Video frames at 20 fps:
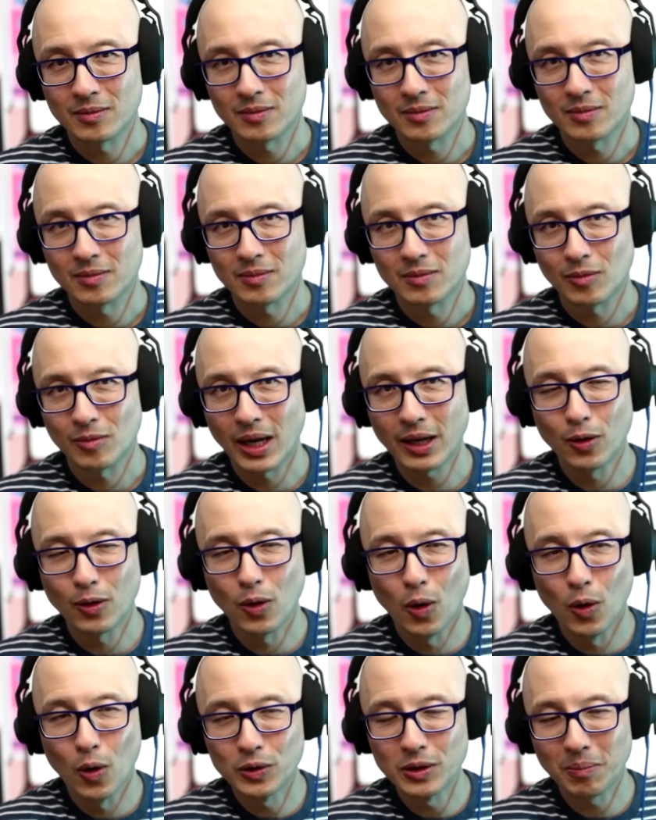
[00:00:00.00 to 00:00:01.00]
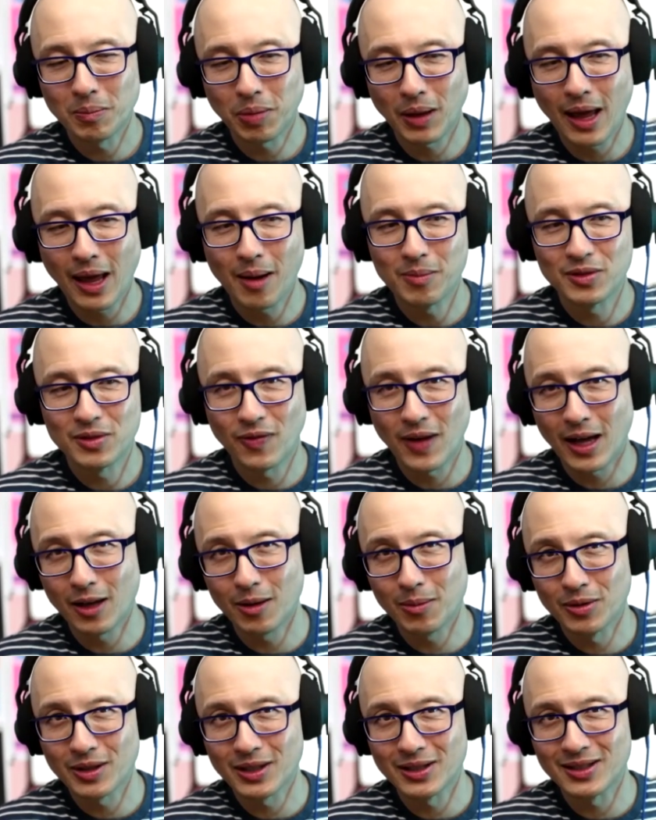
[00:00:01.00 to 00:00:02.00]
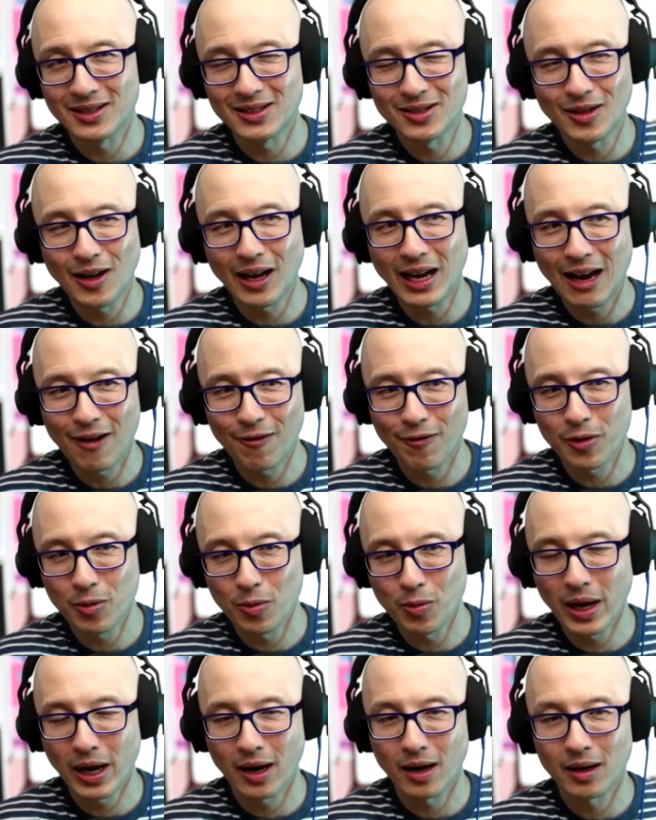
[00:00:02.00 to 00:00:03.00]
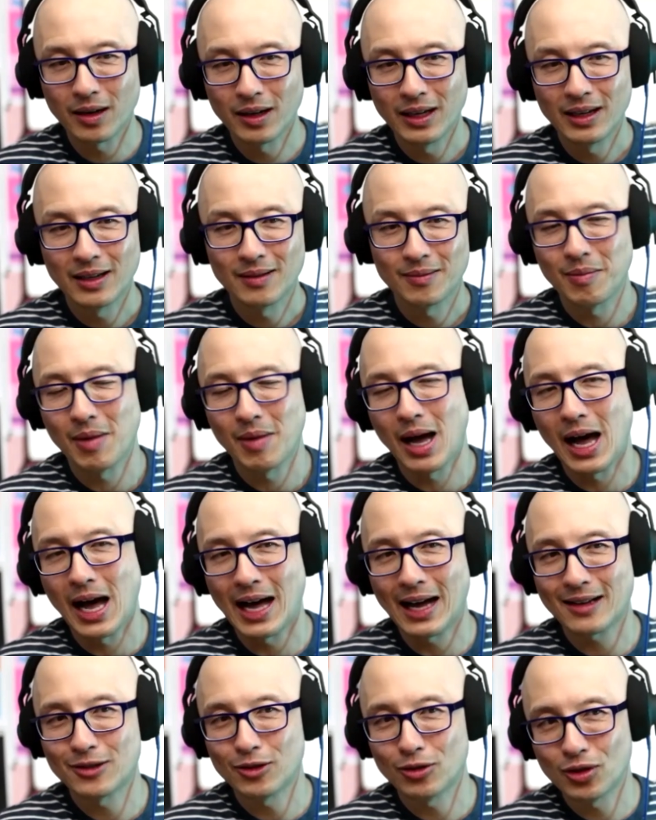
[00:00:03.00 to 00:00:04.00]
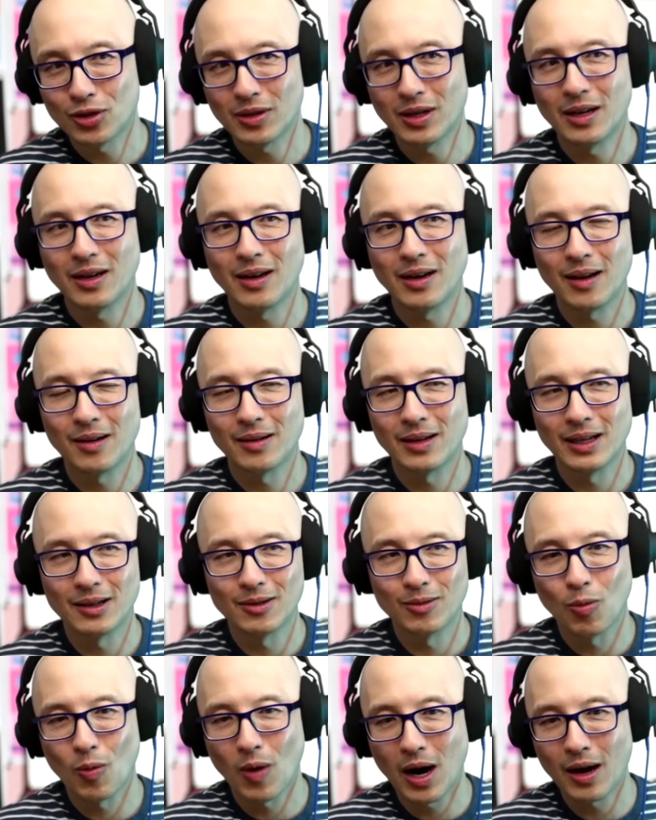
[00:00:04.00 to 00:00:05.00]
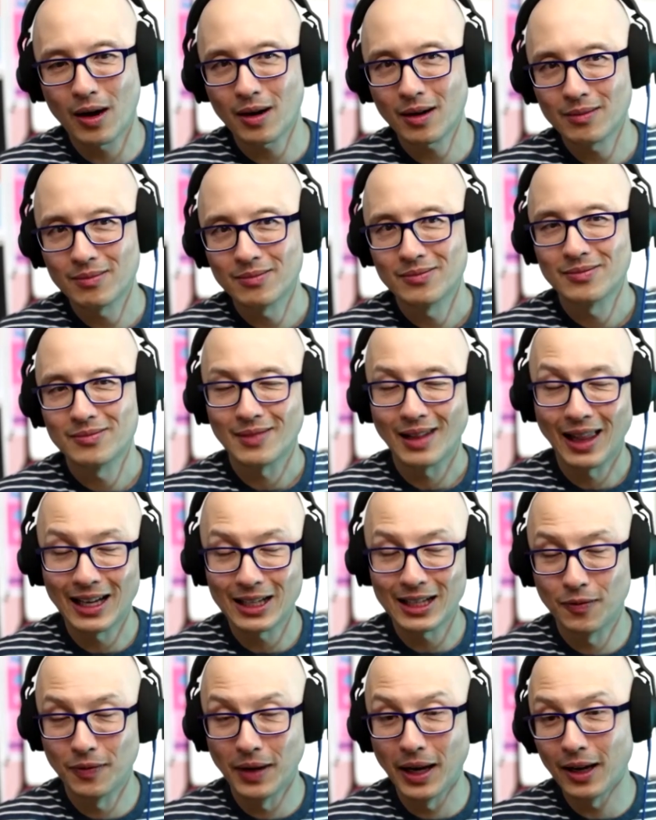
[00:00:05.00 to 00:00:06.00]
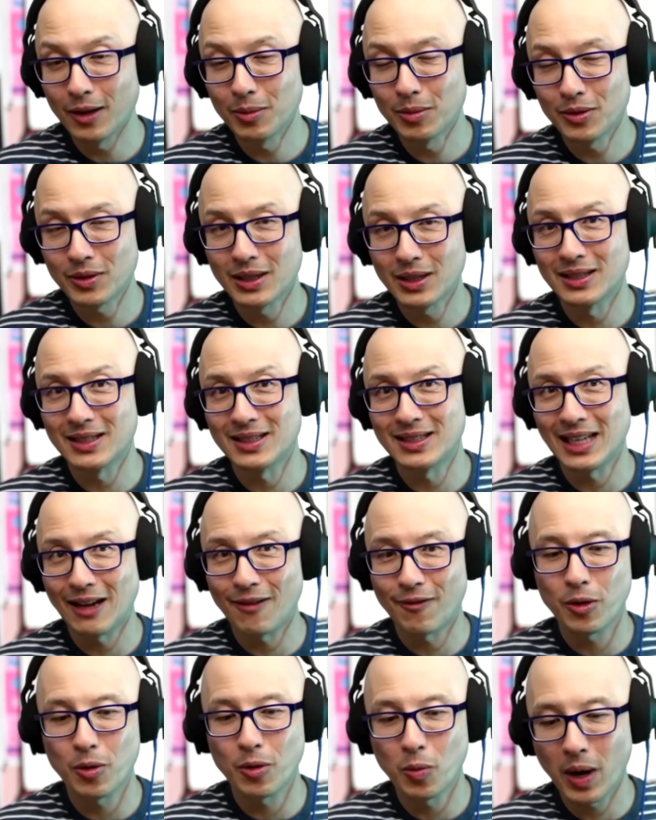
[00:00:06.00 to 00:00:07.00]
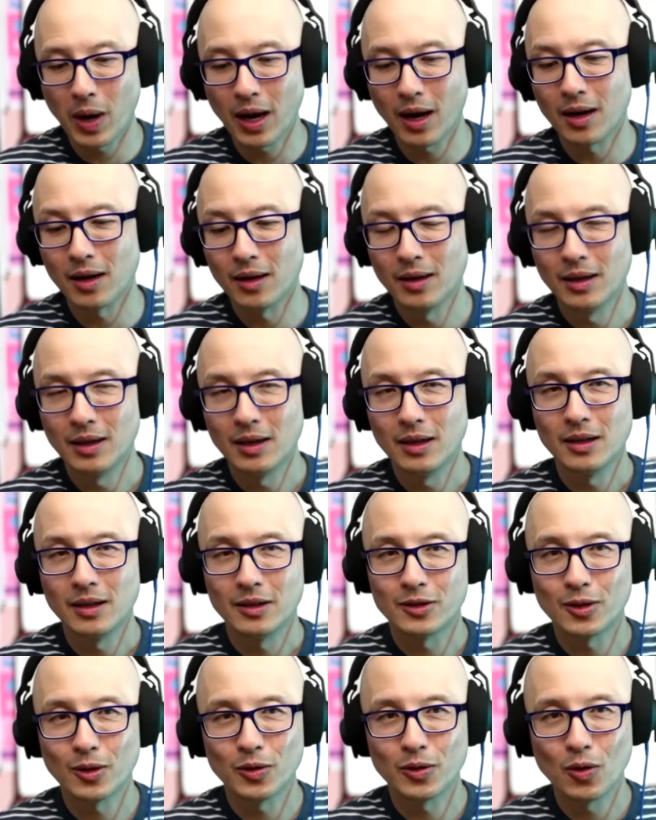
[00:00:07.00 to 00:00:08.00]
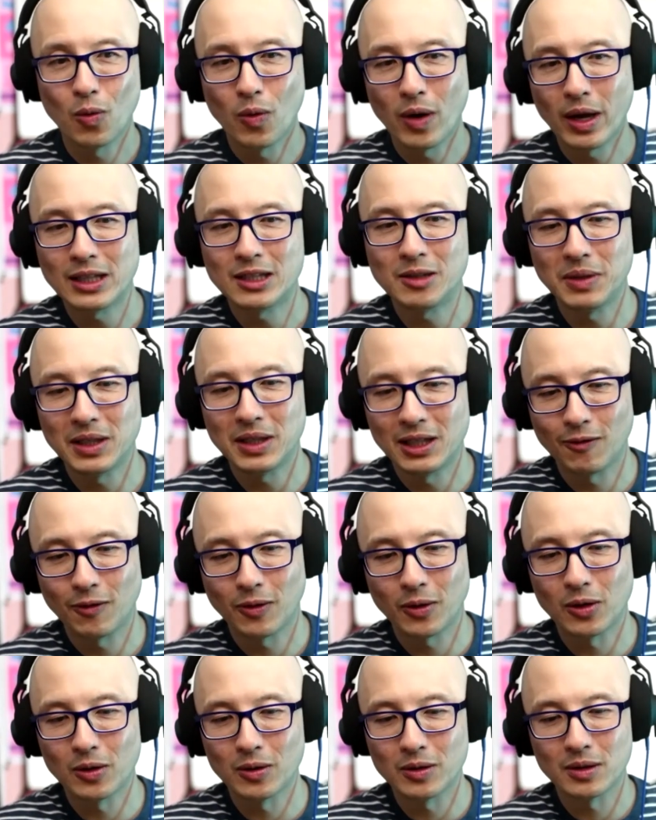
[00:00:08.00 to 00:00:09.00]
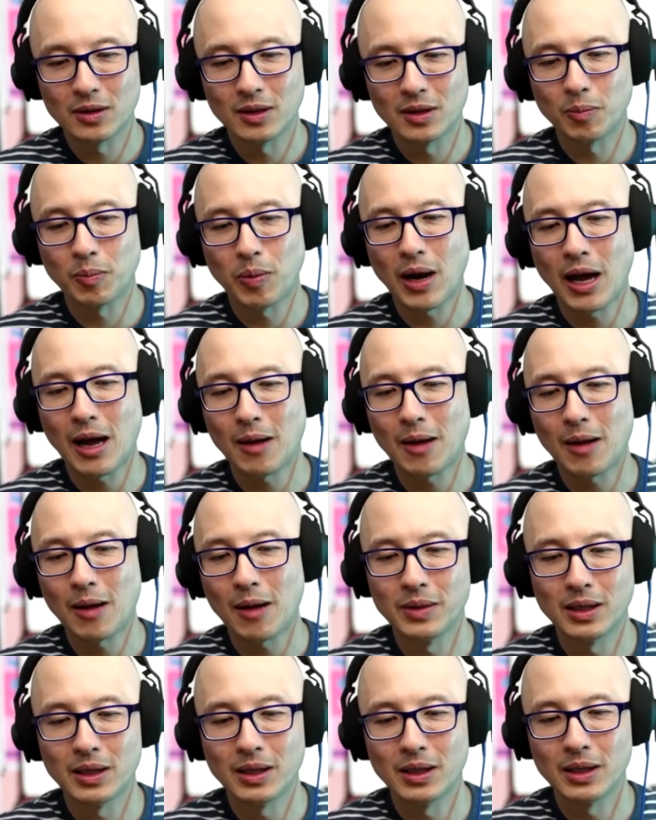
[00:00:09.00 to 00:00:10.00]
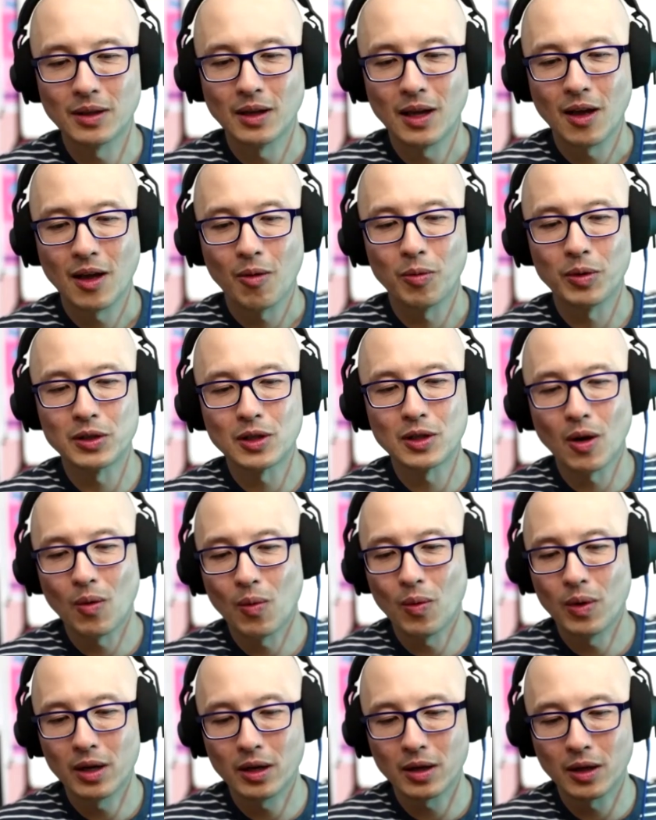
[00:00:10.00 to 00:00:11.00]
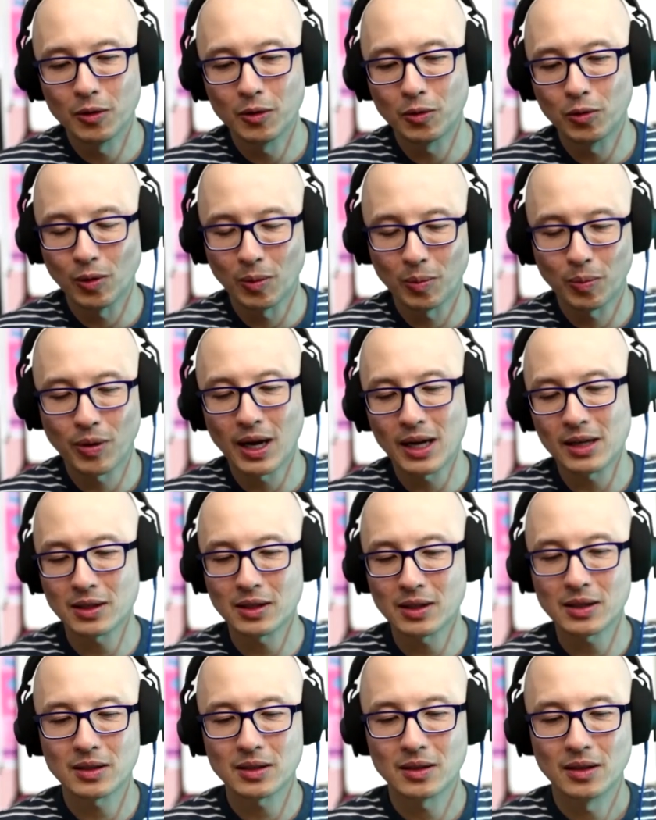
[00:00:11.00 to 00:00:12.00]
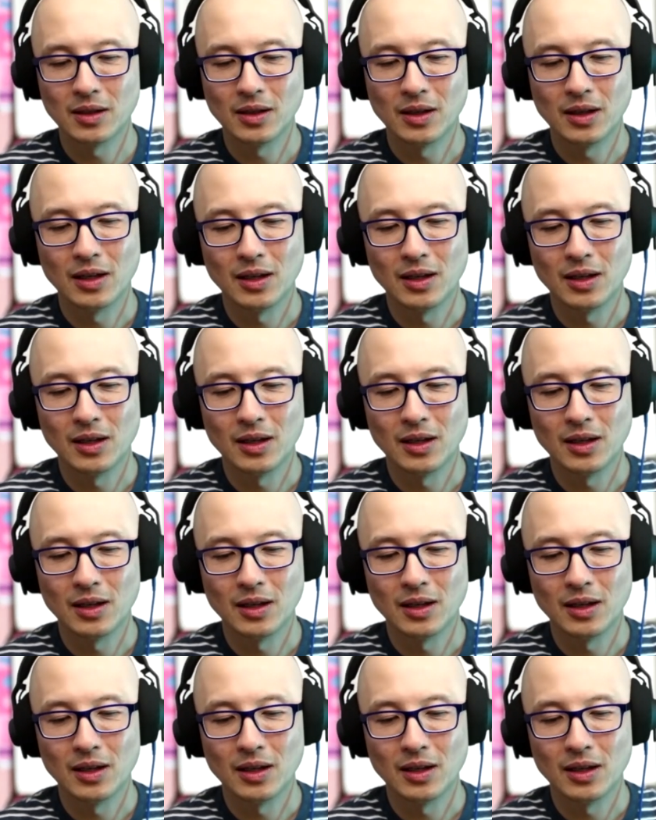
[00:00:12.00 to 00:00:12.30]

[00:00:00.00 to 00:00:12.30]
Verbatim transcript: Right? Gold and platinum is valuable because it's not everywhere. Oxygen and water, less valuable because it's everywhere. So you want it to be difficult. The problem is we don't want to go through the process